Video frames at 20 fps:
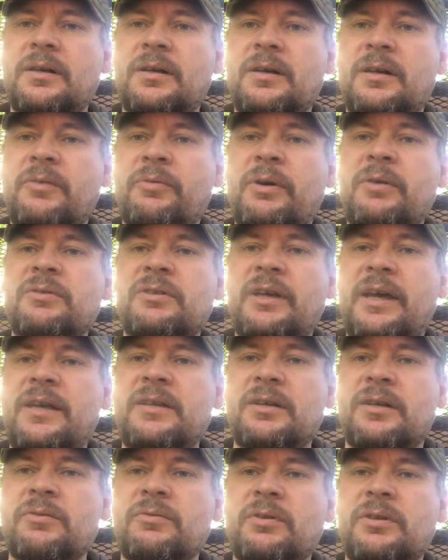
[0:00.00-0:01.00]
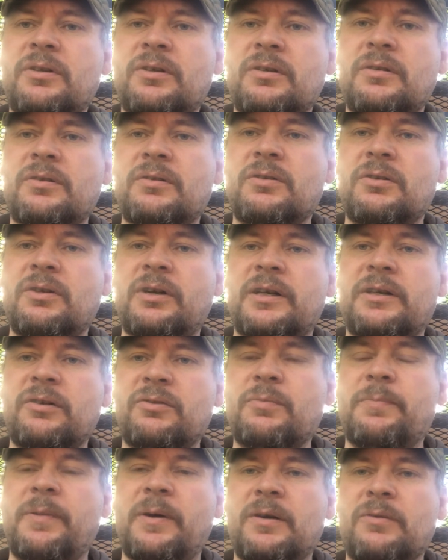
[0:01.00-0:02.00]
around the £800 to
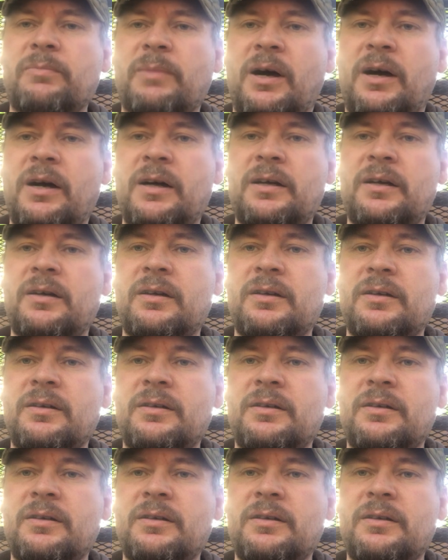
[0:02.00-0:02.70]
£900 mark.